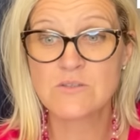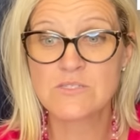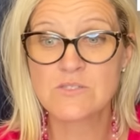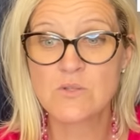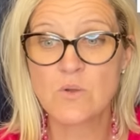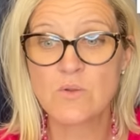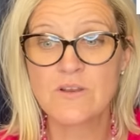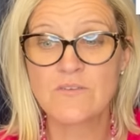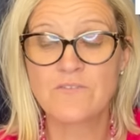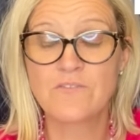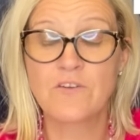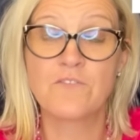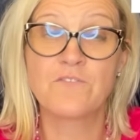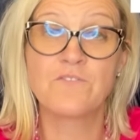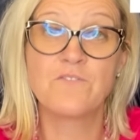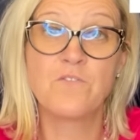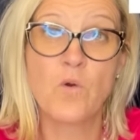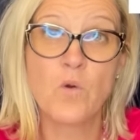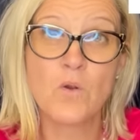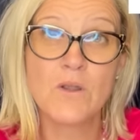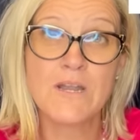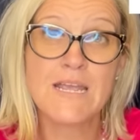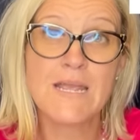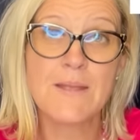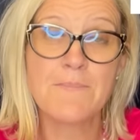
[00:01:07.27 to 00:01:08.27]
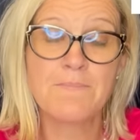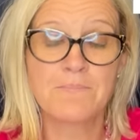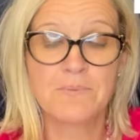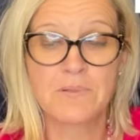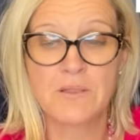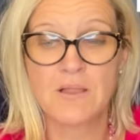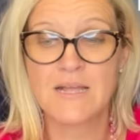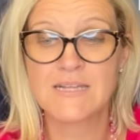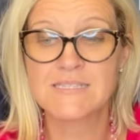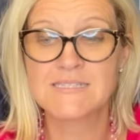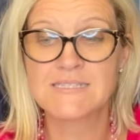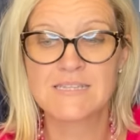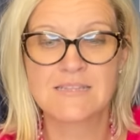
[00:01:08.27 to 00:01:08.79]
sold it for 40
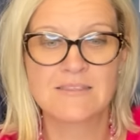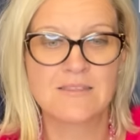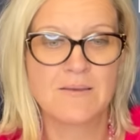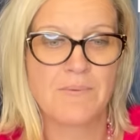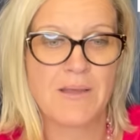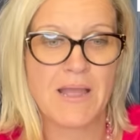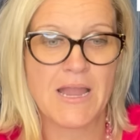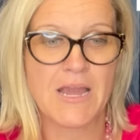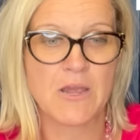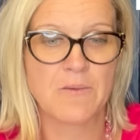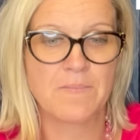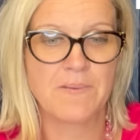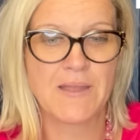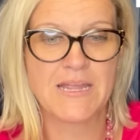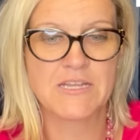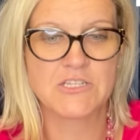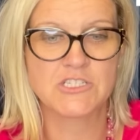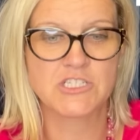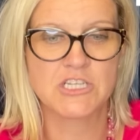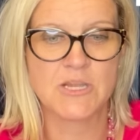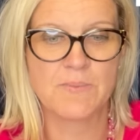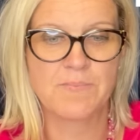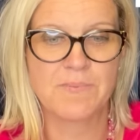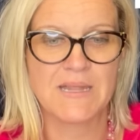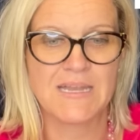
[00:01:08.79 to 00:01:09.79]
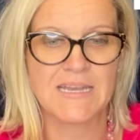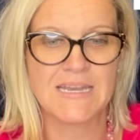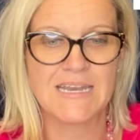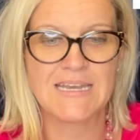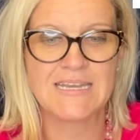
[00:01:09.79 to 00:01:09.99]
plus the buyer paid shipping.